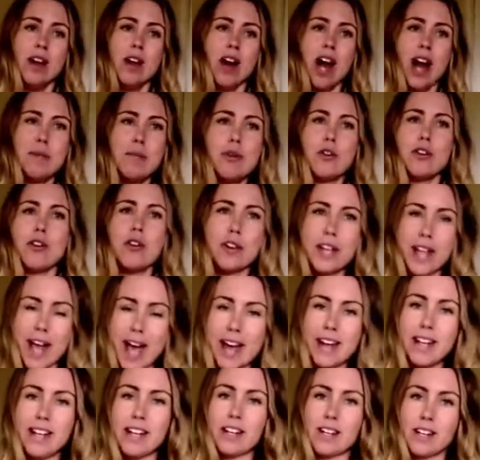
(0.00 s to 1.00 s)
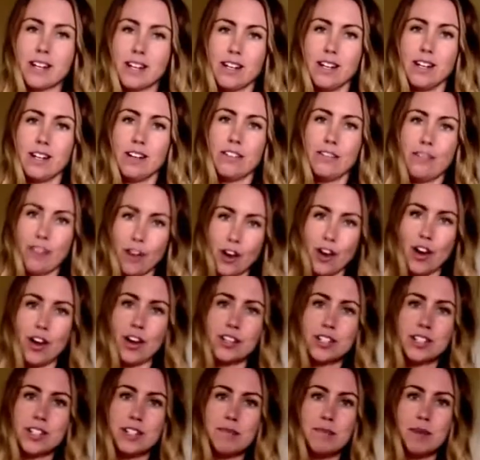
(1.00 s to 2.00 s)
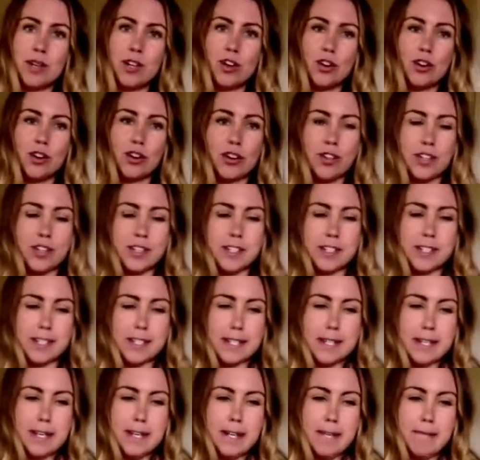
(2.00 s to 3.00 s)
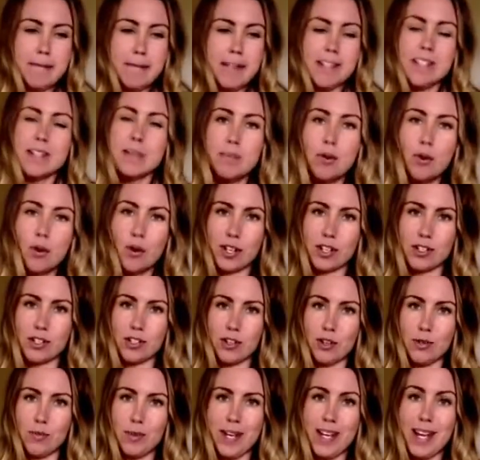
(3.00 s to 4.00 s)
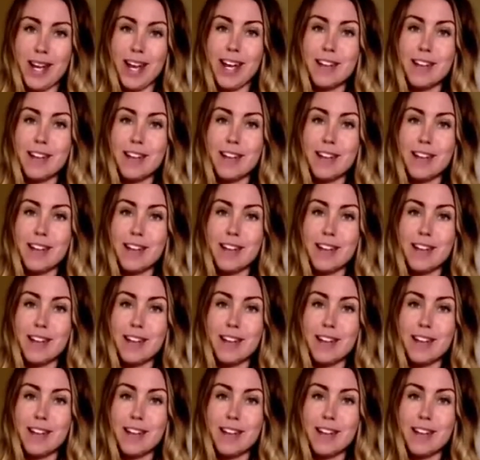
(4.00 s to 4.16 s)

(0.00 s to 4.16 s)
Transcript: I put organic first because it's important to me.